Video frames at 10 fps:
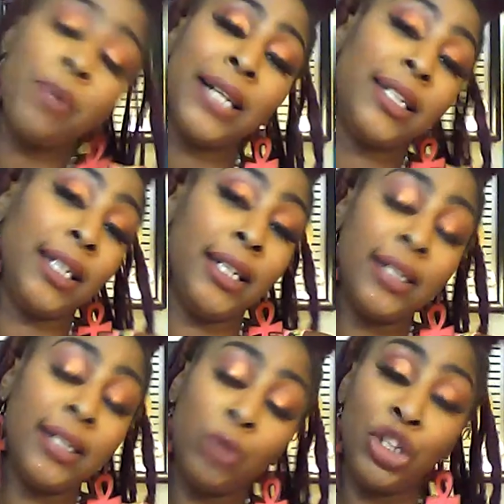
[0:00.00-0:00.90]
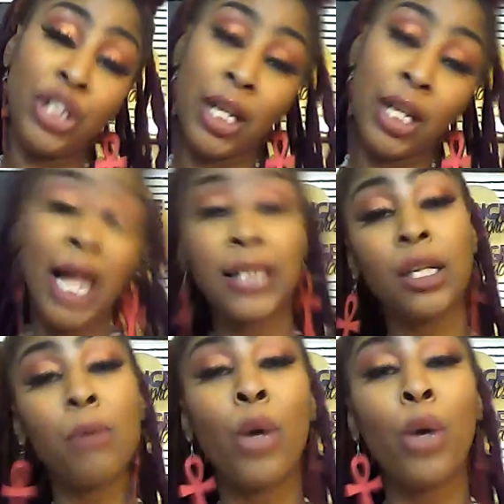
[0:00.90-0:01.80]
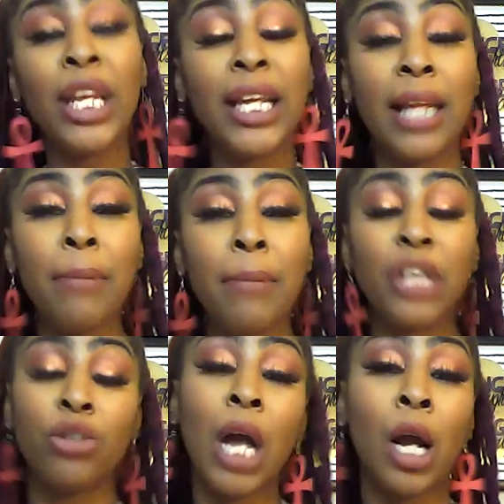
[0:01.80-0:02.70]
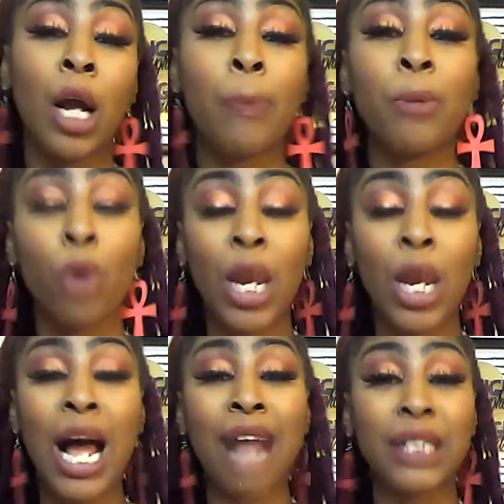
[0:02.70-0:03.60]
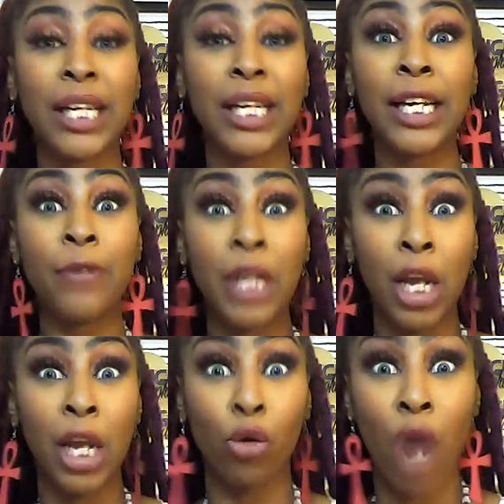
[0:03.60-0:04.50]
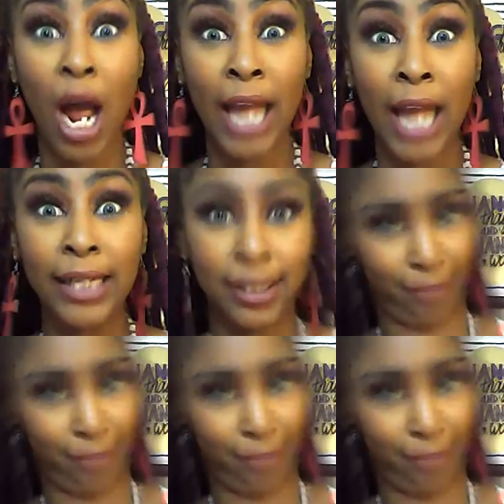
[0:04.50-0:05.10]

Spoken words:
a Pisces, which is the last of the Mohican, that means you got a couple of more lives to live to get it right.